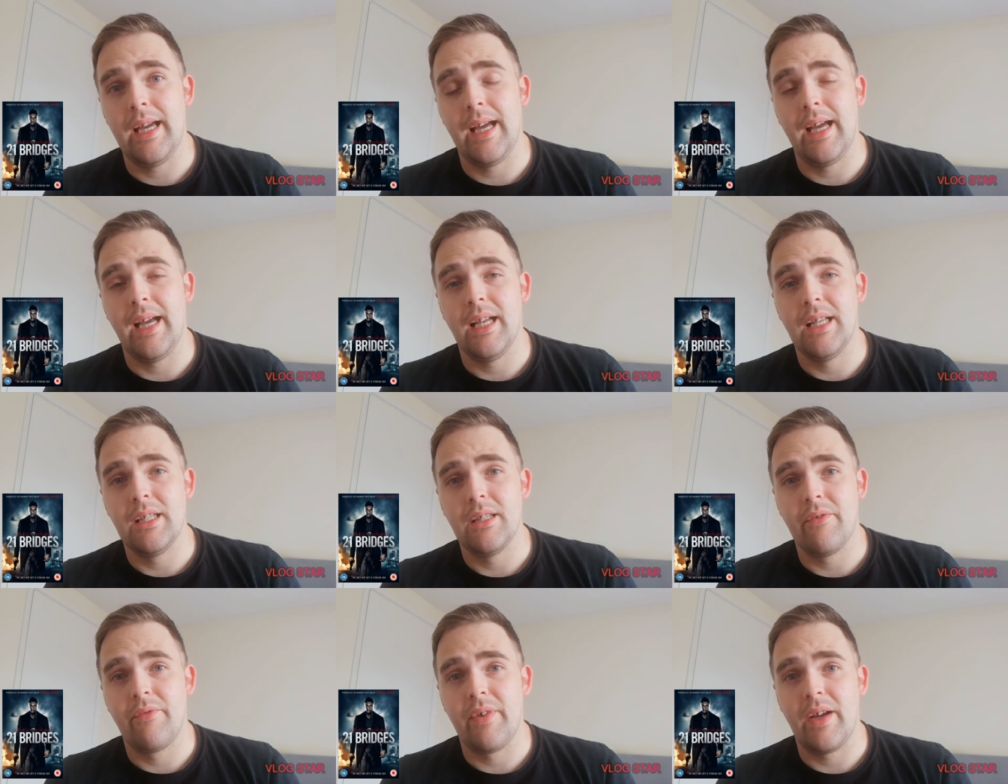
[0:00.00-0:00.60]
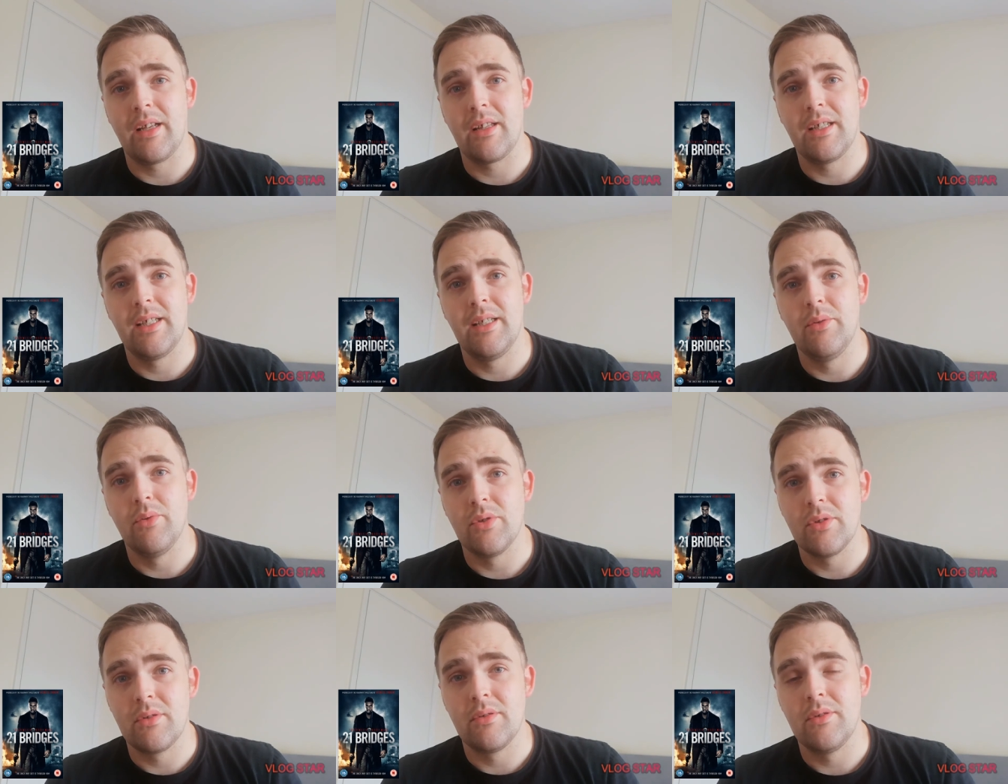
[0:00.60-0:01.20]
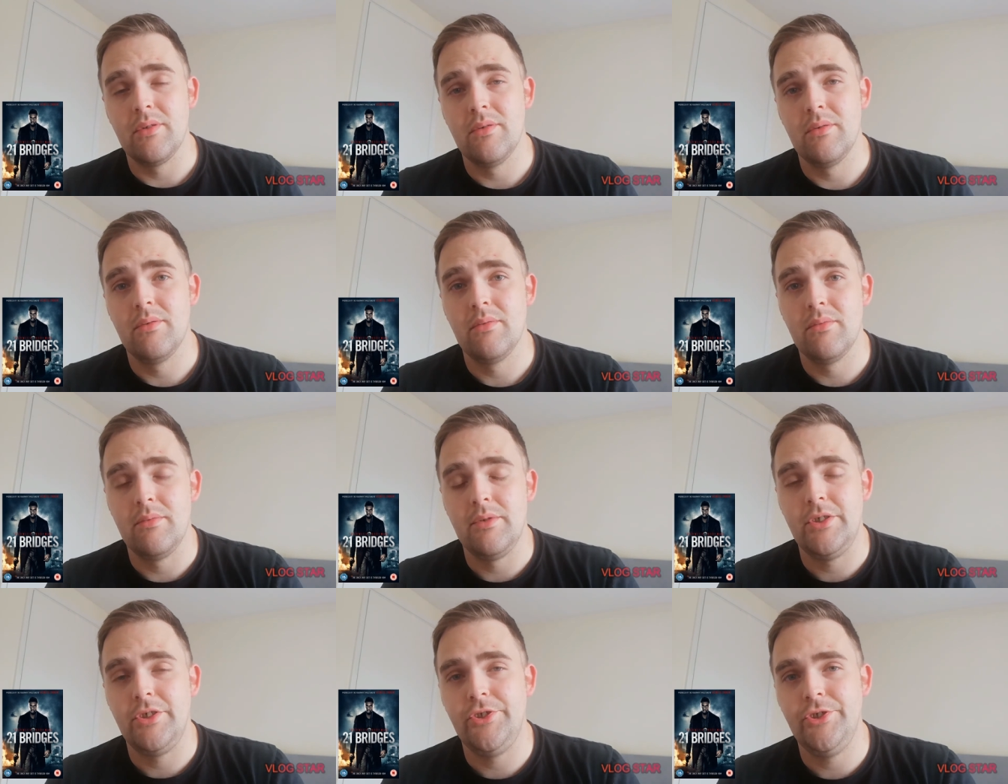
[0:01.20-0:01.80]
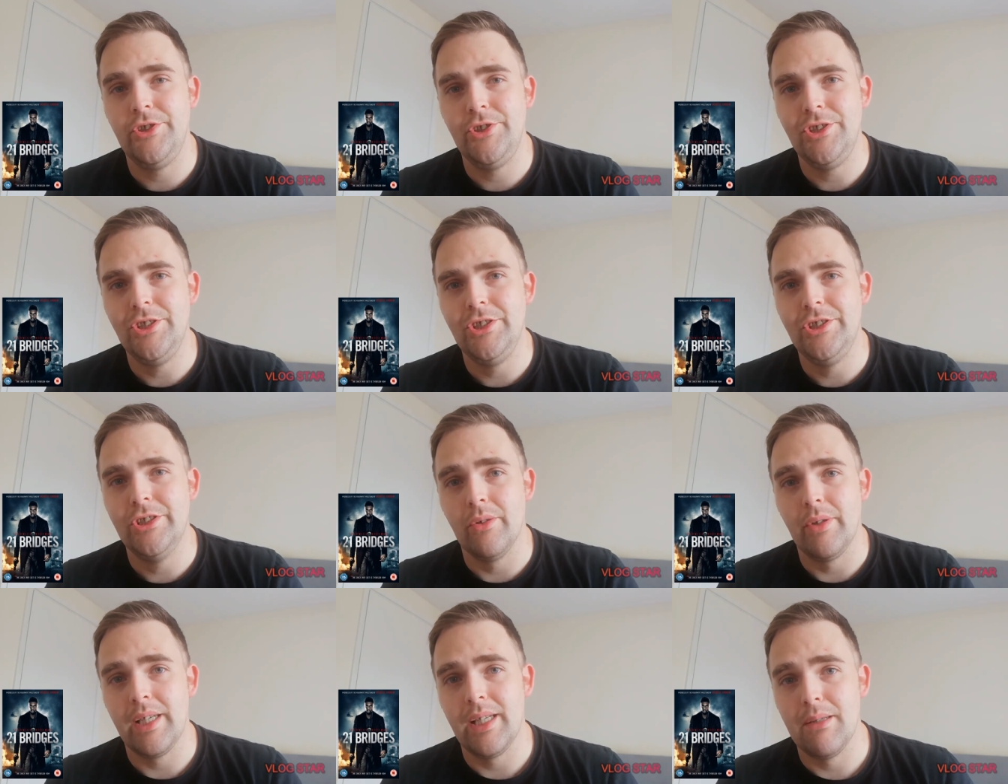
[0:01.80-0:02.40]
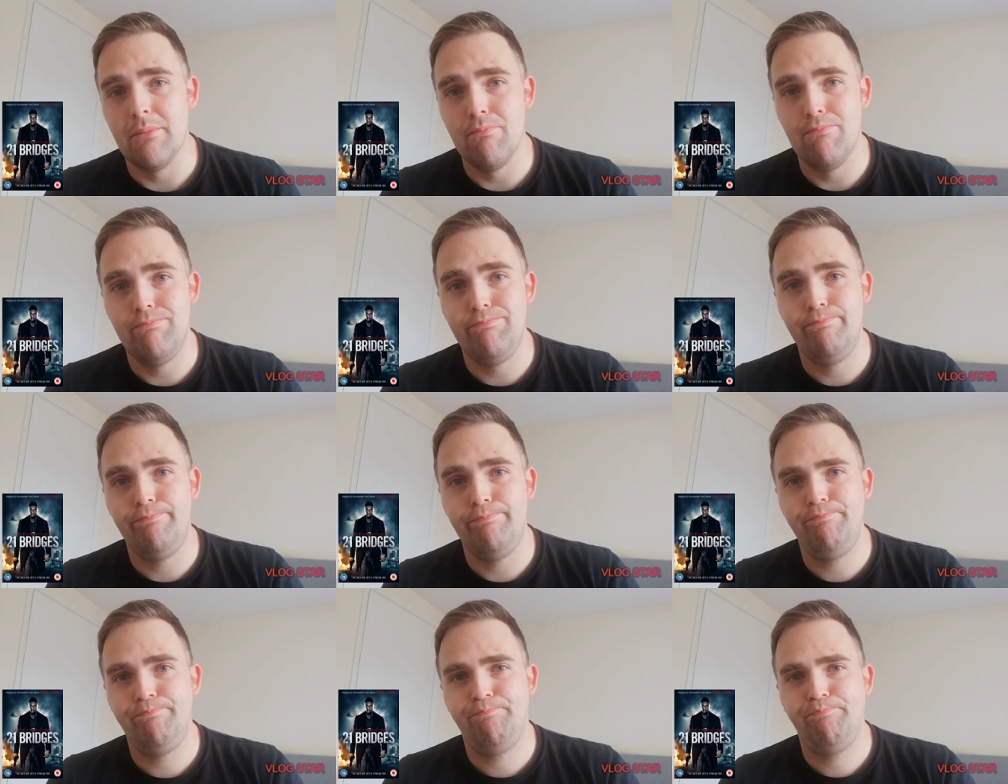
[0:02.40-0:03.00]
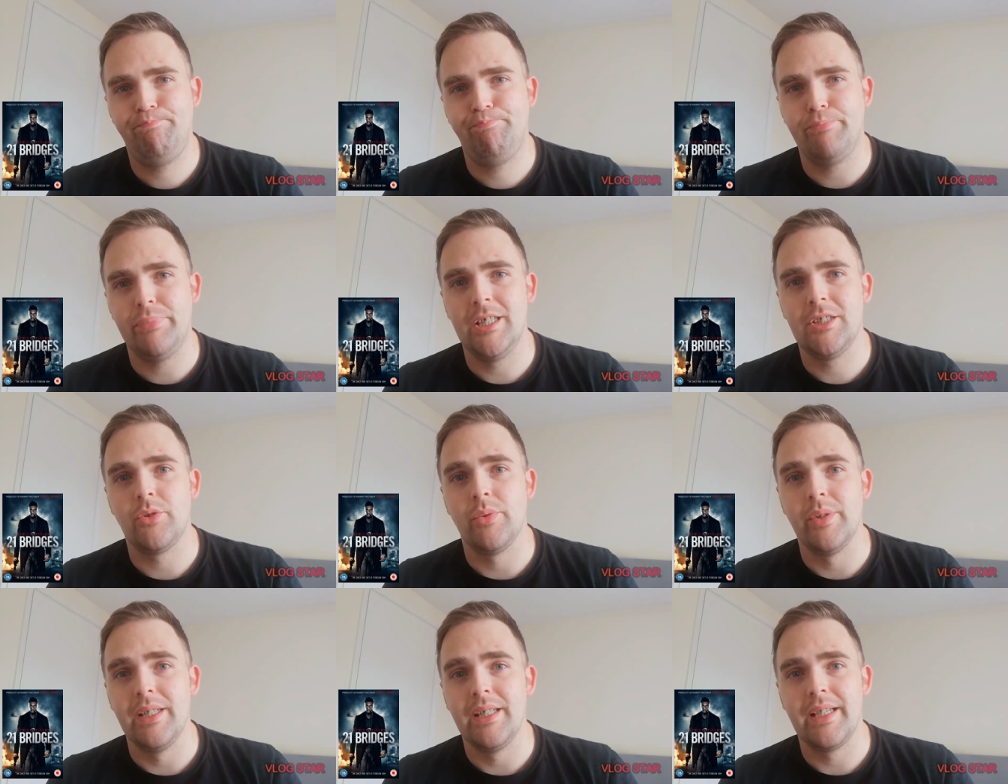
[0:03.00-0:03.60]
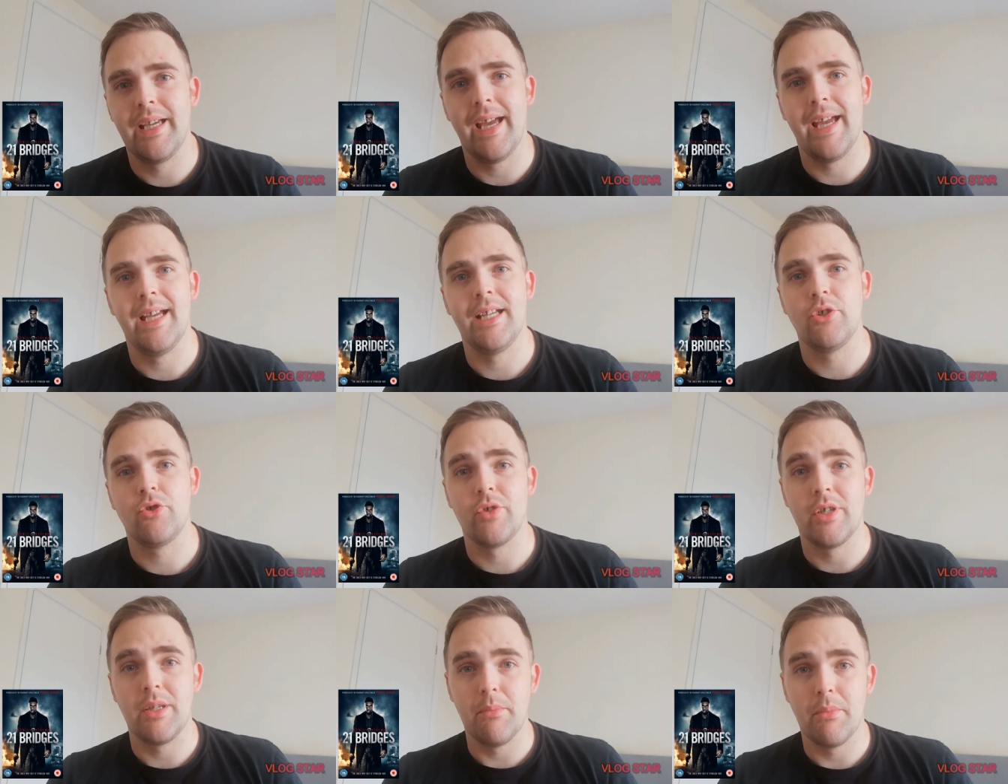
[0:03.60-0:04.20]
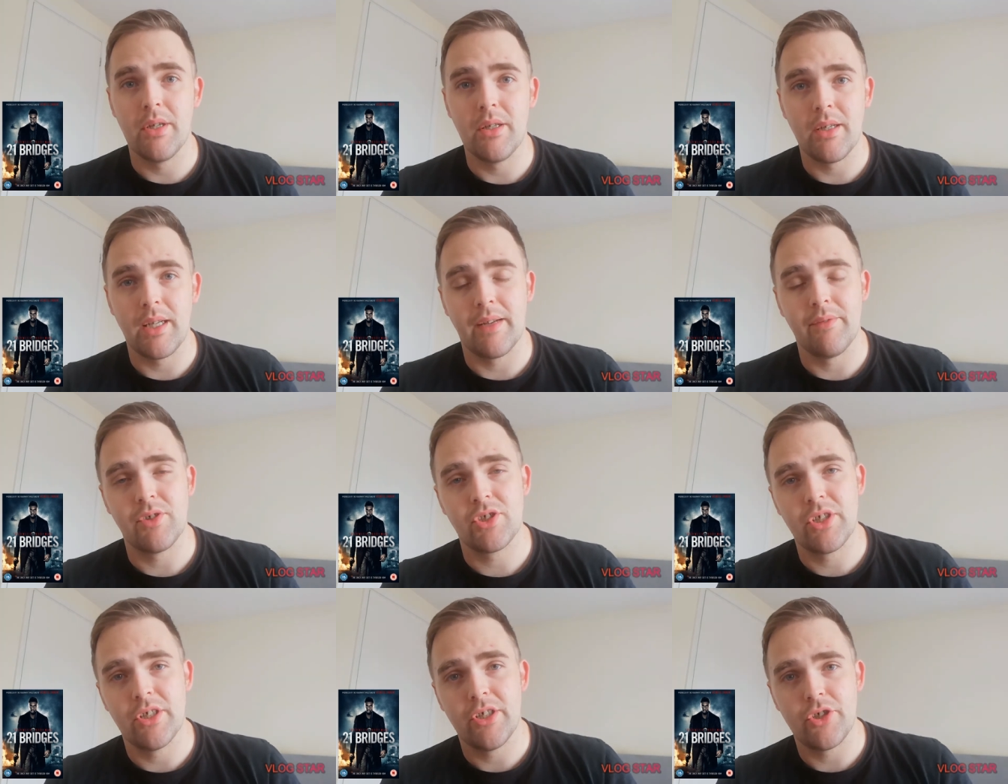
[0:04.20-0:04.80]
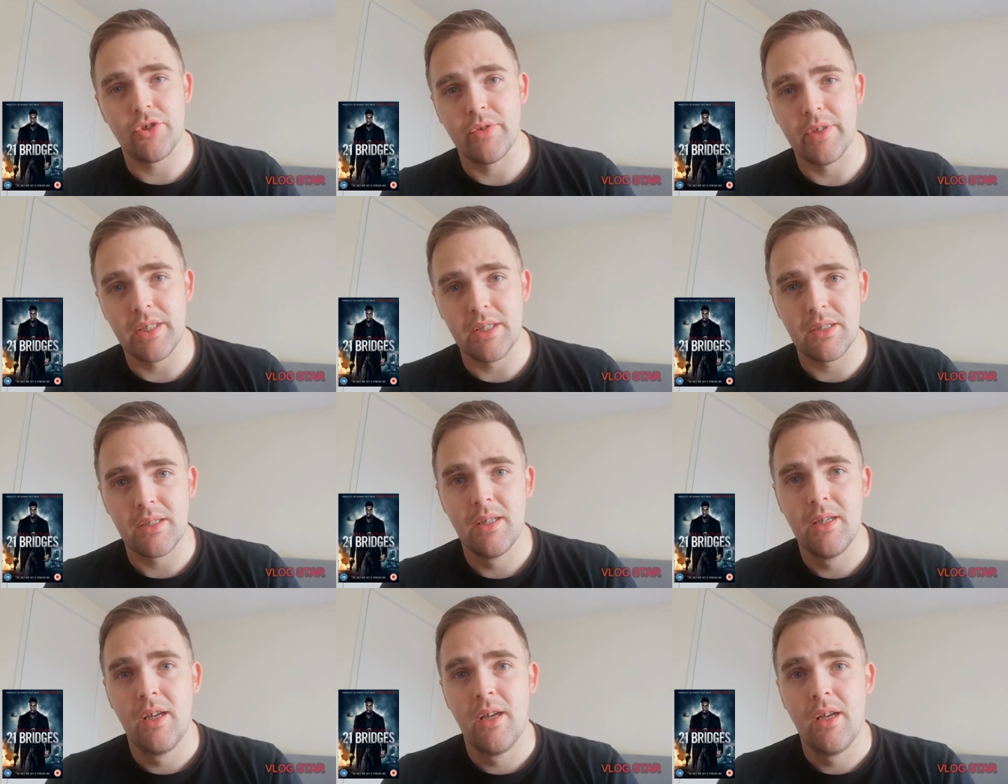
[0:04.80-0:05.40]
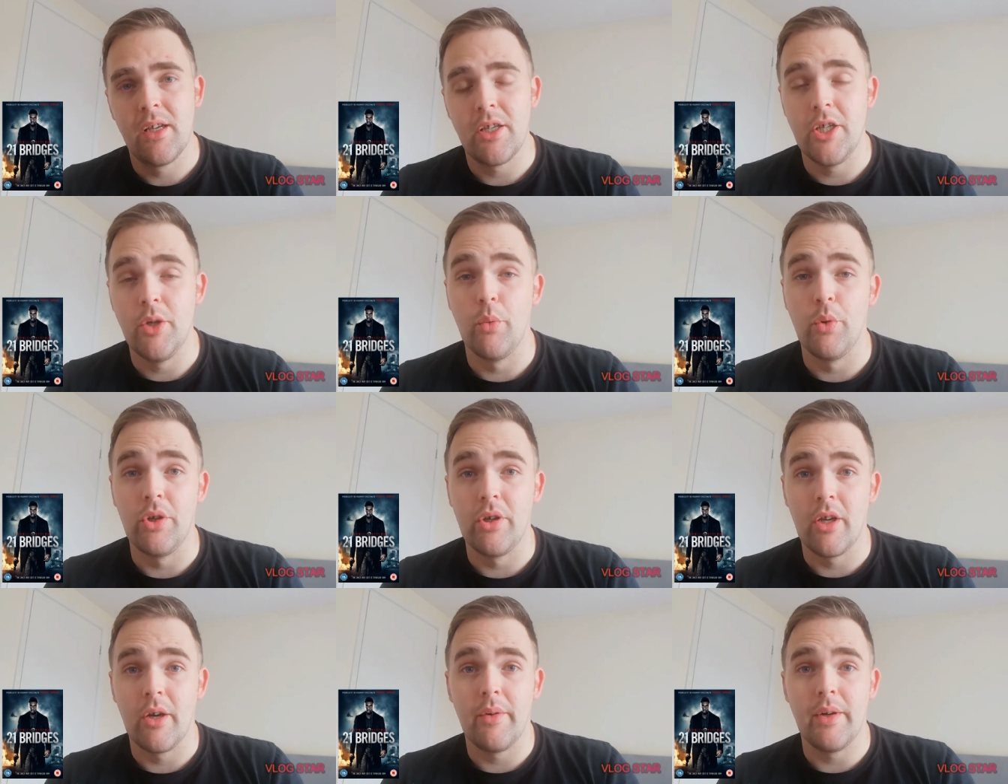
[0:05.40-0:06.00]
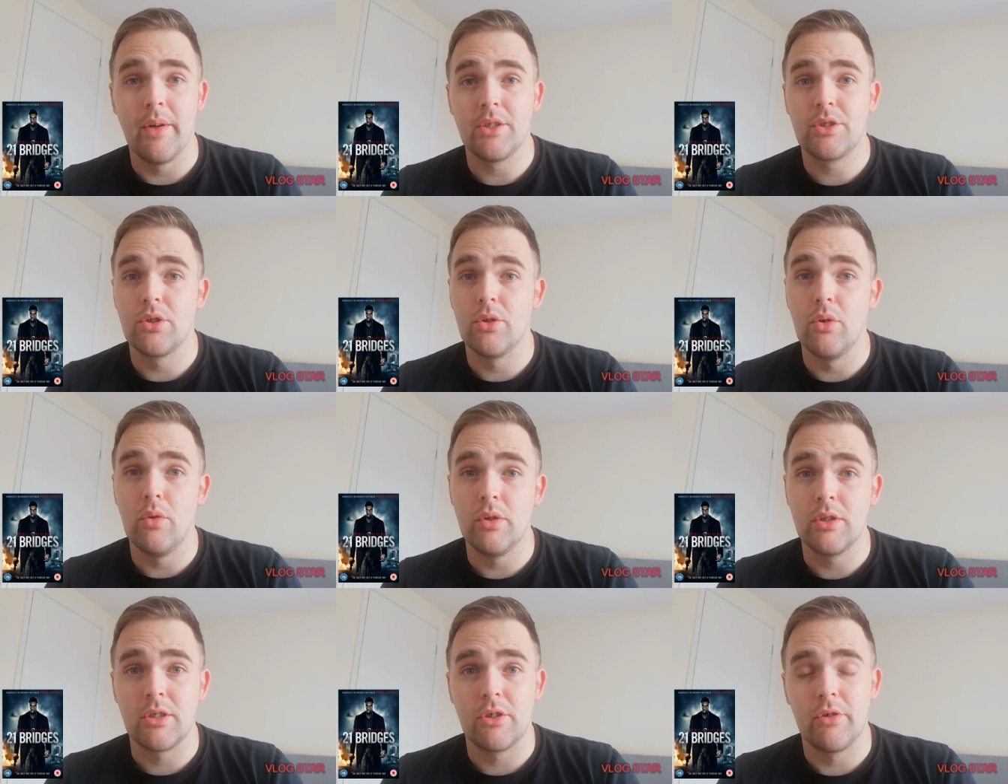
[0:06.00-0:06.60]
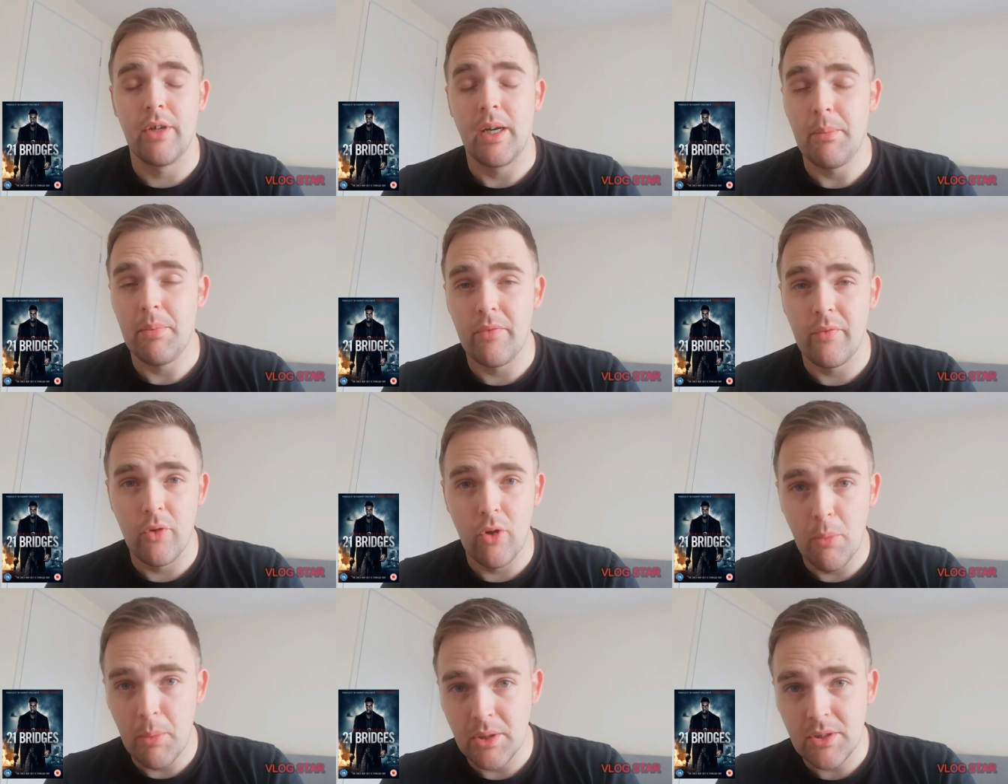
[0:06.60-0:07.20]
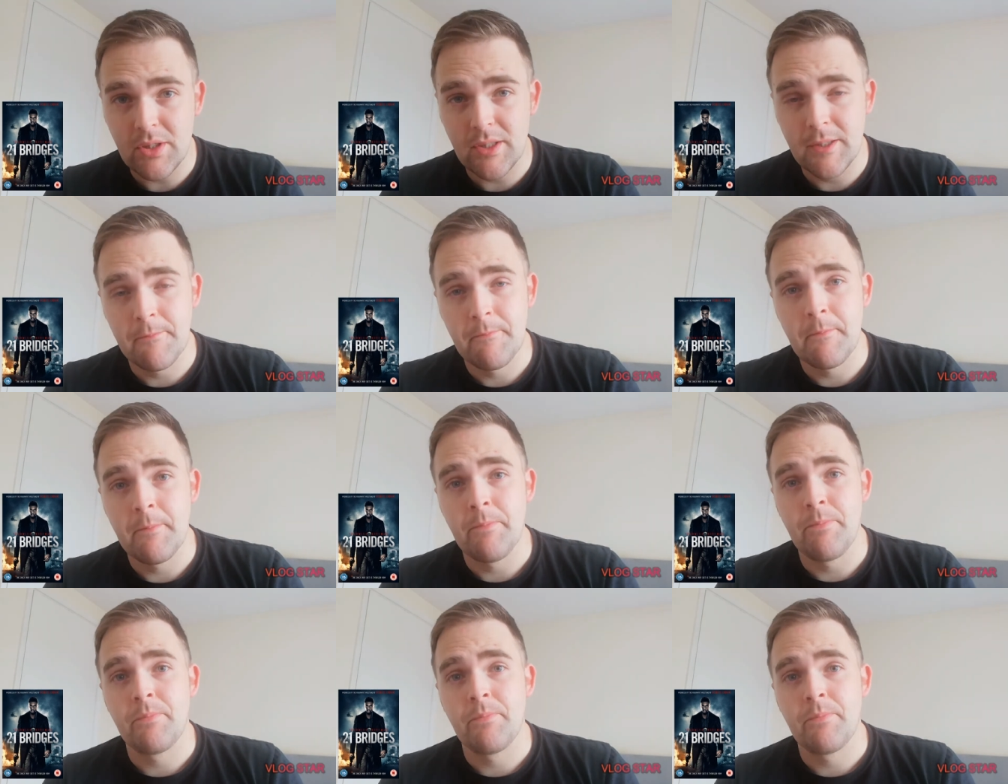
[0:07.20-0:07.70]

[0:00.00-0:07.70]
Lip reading: And the fact that he was, in between getting treatment and having surgeries, you wouldn't know it at all. It's a great performance.